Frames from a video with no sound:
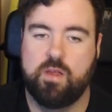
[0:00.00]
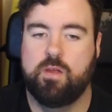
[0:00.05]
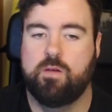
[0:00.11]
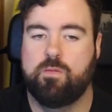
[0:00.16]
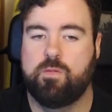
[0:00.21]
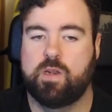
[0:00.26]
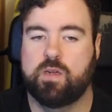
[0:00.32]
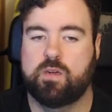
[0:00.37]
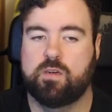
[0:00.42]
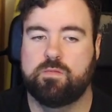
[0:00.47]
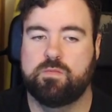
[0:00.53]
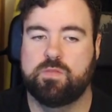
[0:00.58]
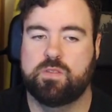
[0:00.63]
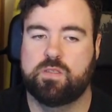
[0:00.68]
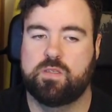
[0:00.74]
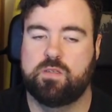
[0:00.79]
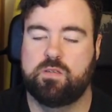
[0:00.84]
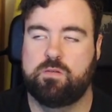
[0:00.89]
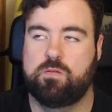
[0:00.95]
When it comes
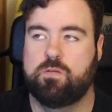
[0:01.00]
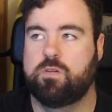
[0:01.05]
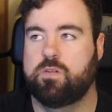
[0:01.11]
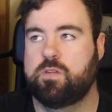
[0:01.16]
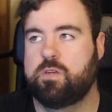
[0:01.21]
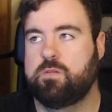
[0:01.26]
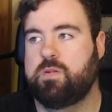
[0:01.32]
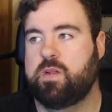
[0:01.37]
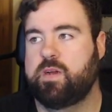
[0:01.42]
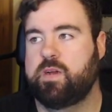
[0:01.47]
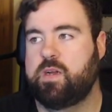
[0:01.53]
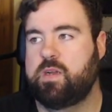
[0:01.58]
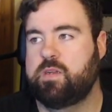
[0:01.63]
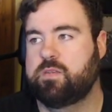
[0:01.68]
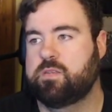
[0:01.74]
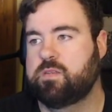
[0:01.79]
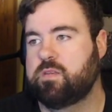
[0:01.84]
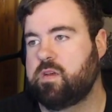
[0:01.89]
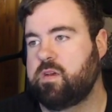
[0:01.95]
to other
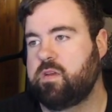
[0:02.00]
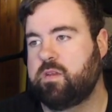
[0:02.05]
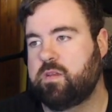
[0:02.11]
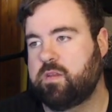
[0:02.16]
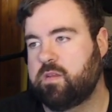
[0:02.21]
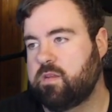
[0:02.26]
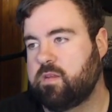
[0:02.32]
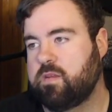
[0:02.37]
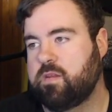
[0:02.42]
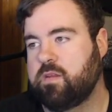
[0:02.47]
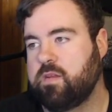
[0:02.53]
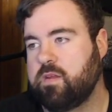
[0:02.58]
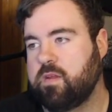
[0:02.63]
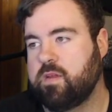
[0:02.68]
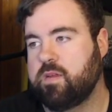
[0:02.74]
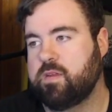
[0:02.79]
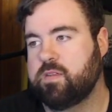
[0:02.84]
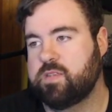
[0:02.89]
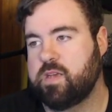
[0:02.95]
players like
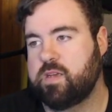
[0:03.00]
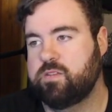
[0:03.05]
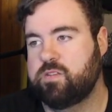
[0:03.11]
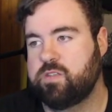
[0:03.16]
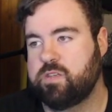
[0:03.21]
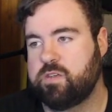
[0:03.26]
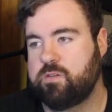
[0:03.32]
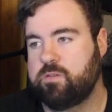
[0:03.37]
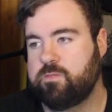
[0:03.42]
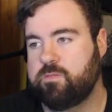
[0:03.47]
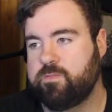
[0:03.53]
Sancho,